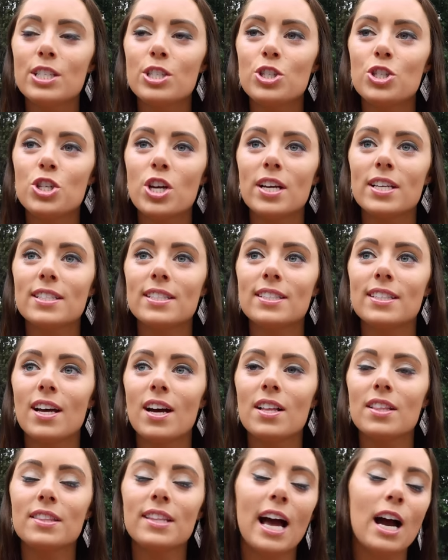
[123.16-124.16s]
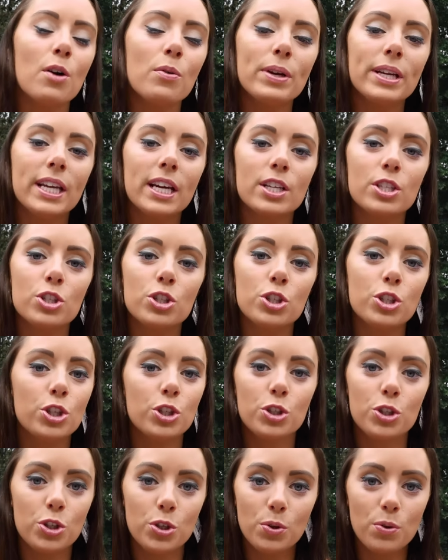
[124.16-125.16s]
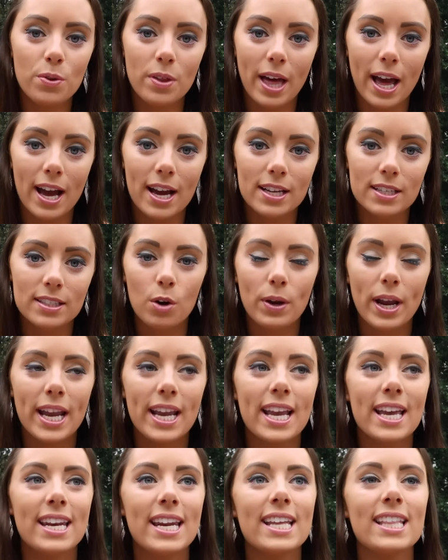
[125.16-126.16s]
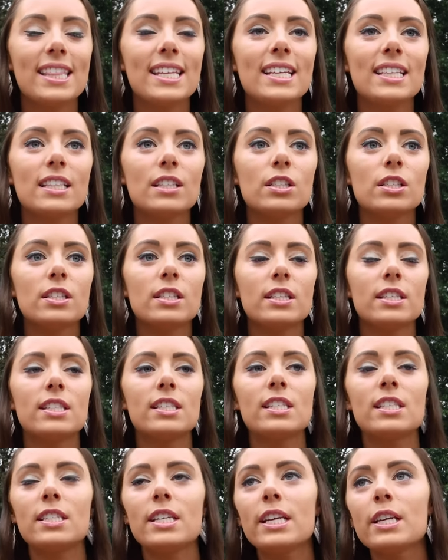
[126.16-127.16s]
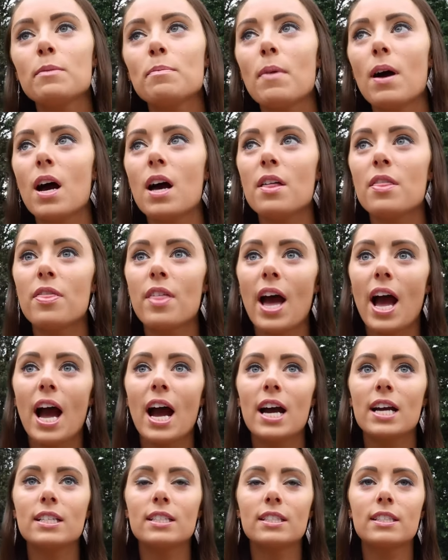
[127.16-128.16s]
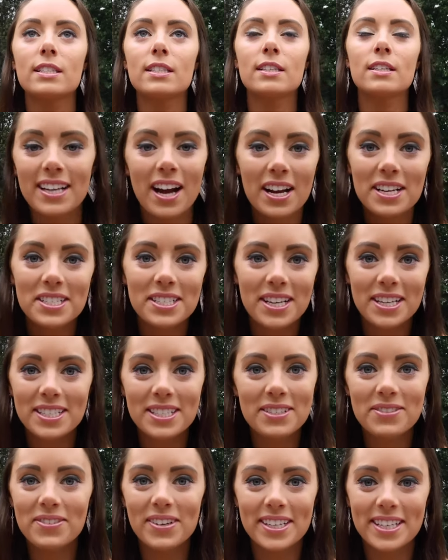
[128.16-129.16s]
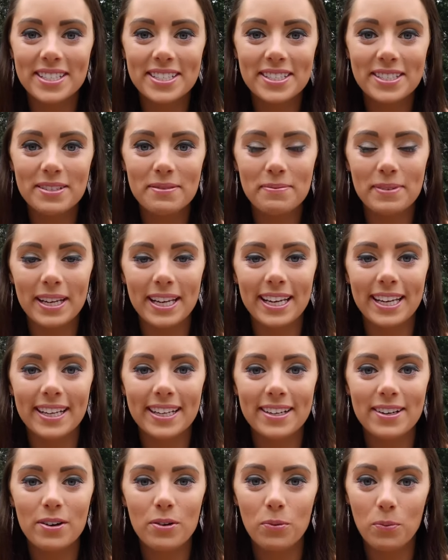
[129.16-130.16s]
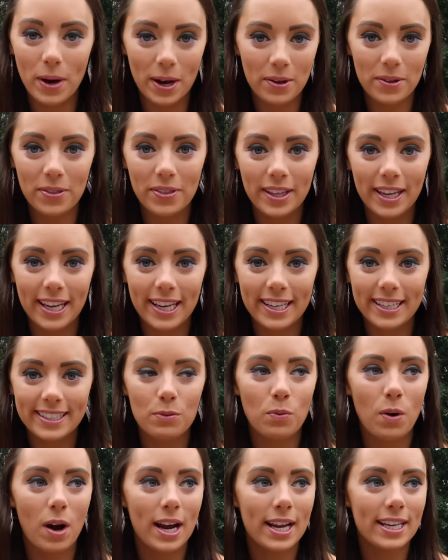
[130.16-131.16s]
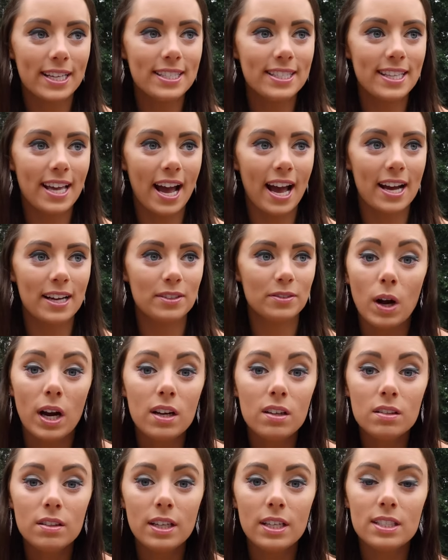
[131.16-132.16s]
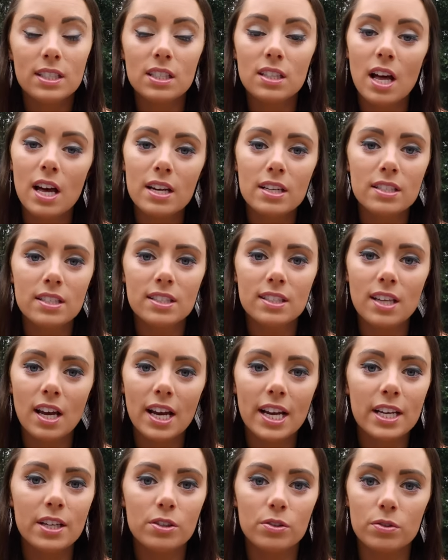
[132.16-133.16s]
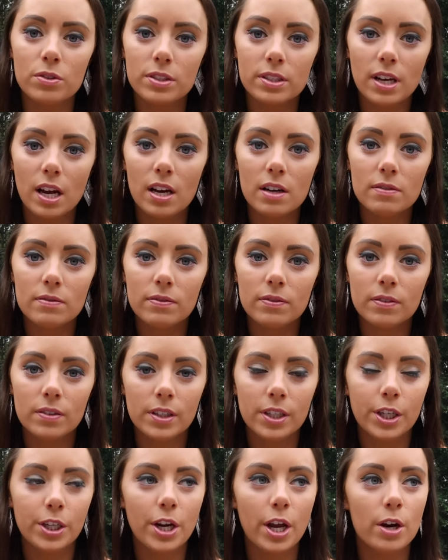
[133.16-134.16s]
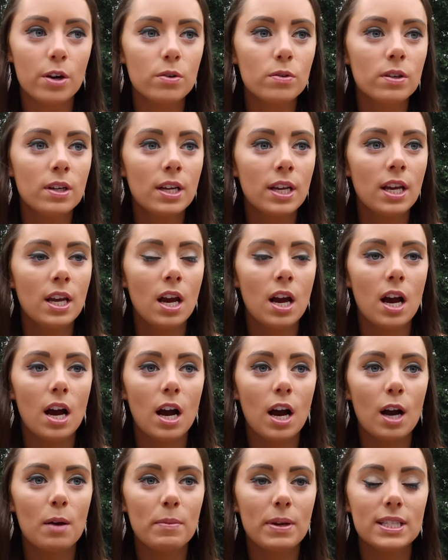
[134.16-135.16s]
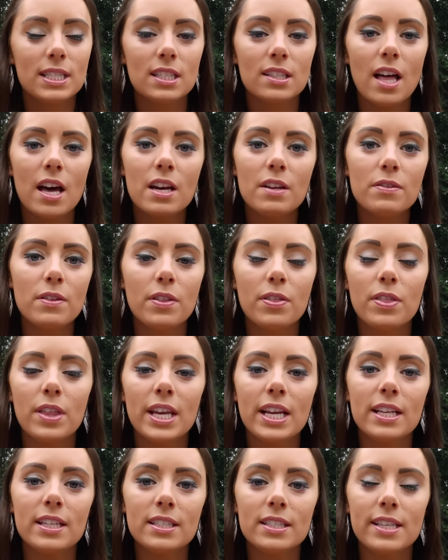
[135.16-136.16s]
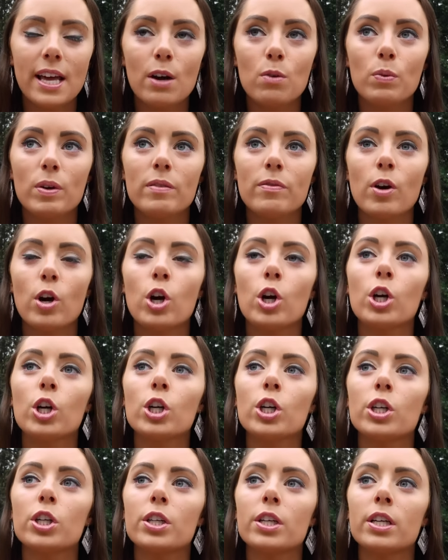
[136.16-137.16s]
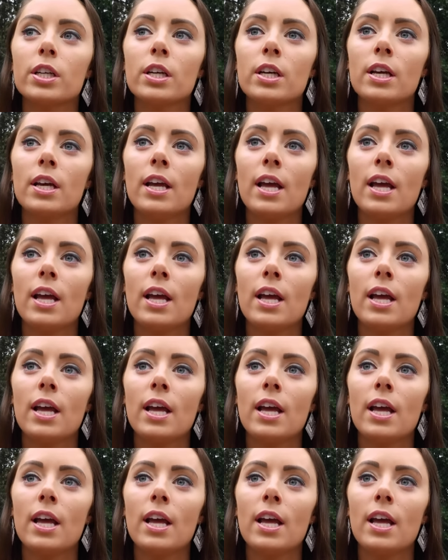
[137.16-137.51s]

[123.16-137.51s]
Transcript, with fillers: is just allowing us to do that, okay? And I think there's this stigma that God doesn't want us to be wealthy. And why is that? Well, it's a lot of societal stuff, you know? It's a lot of the things that we've heard